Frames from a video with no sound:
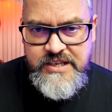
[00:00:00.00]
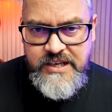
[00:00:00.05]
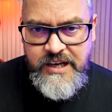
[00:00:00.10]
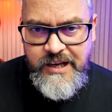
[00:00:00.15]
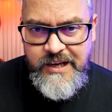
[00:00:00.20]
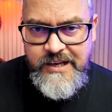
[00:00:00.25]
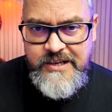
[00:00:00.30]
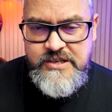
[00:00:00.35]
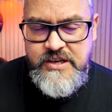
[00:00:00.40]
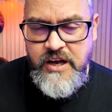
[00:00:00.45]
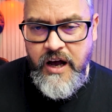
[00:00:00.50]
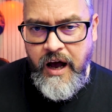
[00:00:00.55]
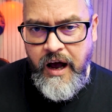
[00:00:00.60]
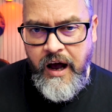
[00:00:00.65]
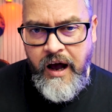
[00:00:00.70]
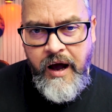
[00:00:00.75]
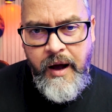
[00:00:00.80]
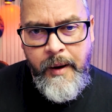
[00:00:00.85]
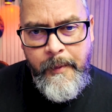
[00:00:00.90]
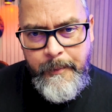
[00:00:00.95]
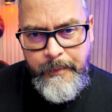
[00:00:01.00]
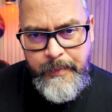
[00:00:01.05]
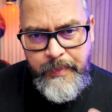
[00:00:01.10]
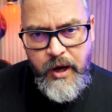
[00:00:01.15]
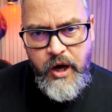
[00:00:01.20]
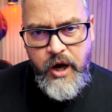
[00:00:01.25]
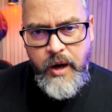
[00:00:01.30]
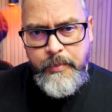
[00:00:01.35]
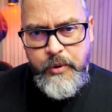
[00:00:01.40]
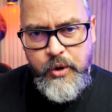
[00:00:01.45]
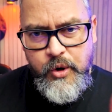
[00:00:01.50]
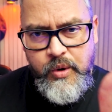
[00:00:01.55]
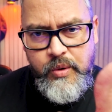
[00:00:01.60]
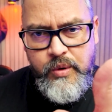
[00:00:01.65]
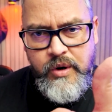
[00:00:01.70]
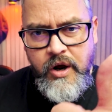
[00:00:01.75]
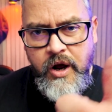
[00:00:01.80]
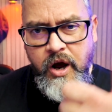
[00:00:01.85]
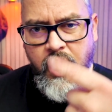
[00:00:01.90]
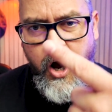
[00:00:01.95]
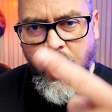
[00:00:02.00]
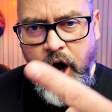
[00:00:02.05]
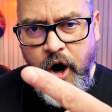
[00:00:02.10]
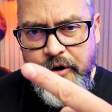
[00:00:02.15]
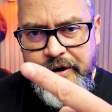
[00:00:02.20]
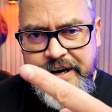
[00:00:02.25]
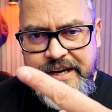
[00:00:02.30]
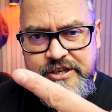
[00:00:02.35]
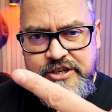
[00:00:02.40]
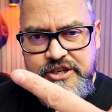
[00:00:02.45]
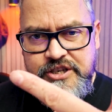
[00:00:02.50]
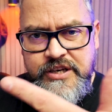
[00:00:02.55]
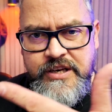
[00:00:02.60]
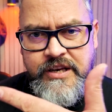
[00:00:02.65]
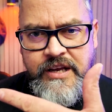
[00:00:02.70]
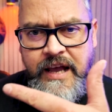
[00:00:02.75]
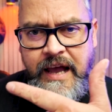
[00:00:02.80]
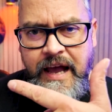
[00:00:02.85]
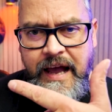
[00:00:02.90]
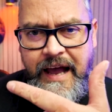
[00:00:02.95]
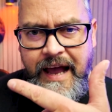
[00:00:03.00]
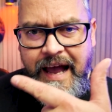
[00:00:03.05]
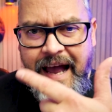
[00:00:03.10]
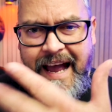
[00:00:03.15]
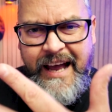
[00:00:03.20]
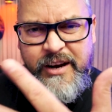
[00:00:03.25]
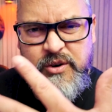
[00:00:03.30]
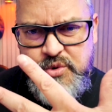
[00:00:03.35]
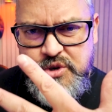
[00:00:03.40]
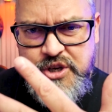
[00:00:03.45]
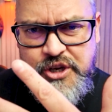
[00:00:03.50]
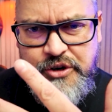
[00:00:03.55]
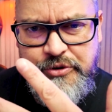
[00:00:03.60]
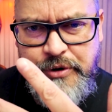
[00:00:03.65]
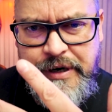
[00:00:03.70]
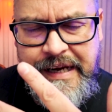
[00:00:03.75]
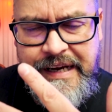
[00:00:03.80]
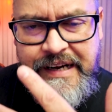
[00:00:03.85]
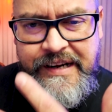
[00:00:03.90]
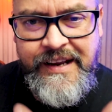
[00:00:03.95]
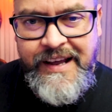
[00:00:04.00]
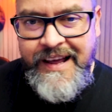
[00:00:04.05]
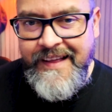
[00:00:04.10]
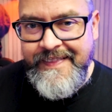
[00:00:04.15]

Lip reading: colours are purple, orange, and also green.